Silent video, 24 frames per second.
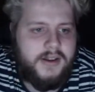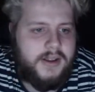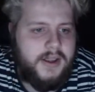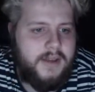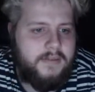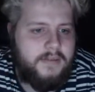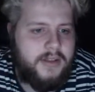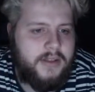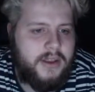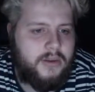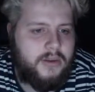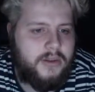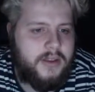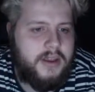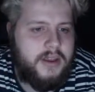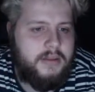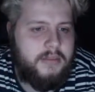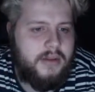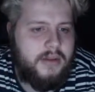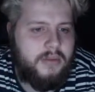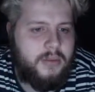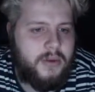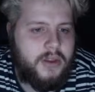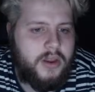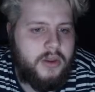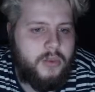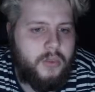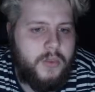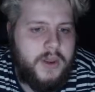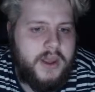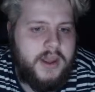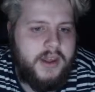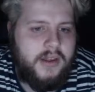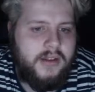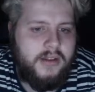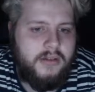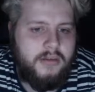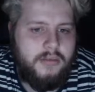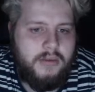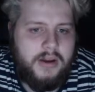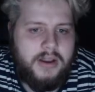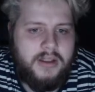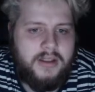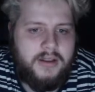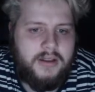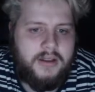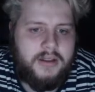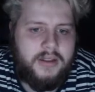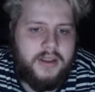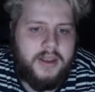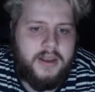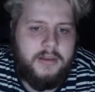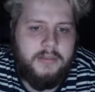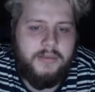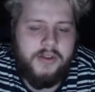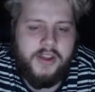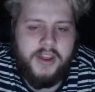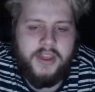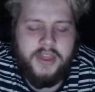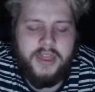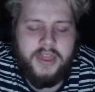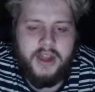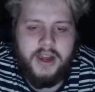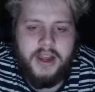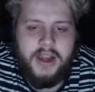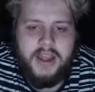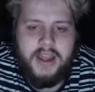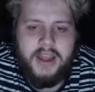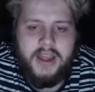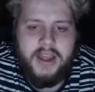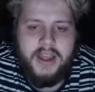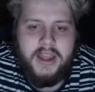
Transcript: given that your team is one of the weakest rated teams in the league.